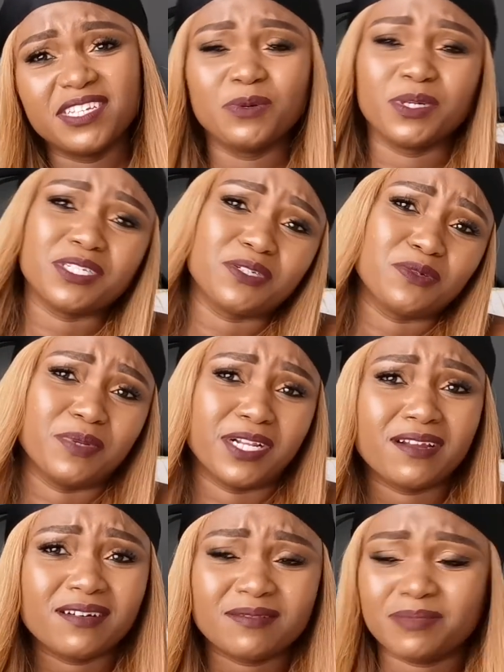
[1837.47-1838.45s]
I didn't want it to be
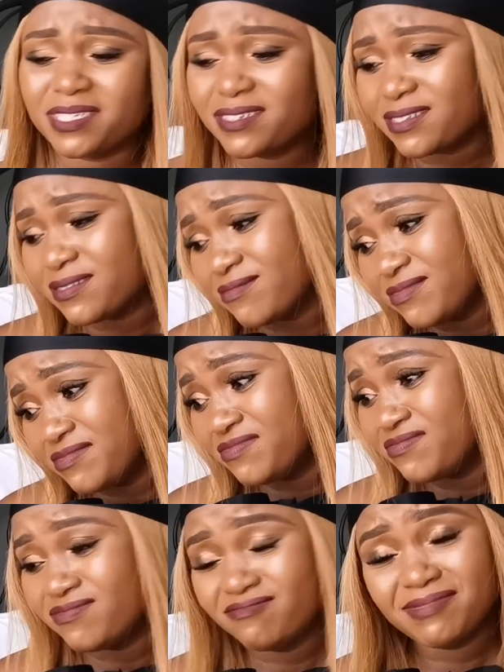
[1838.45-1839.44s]
long, but
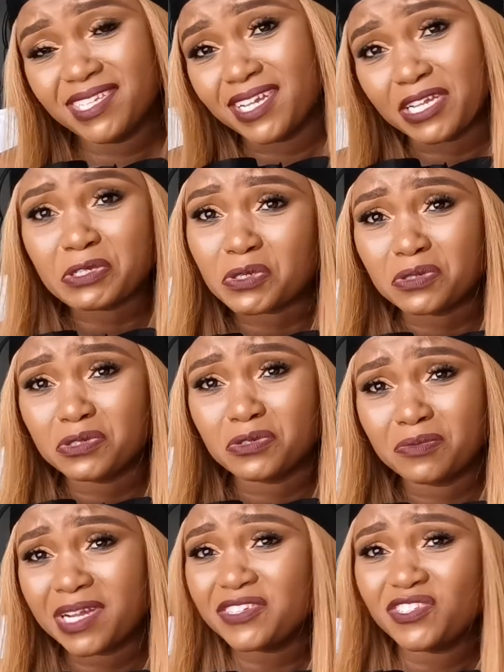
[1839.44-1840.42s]
I think I talk
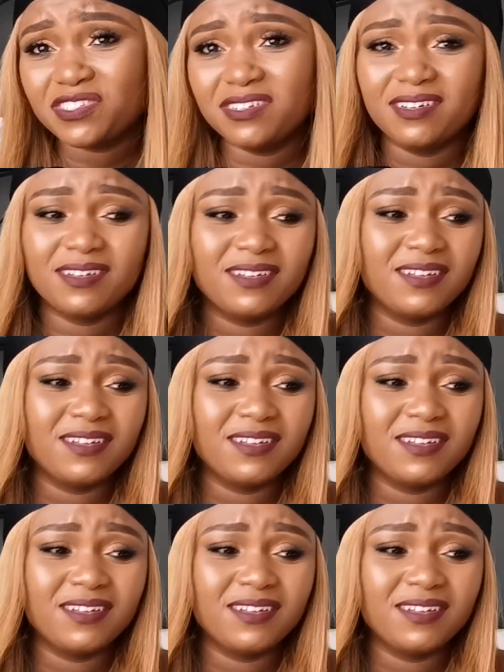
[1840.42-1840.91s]
too much.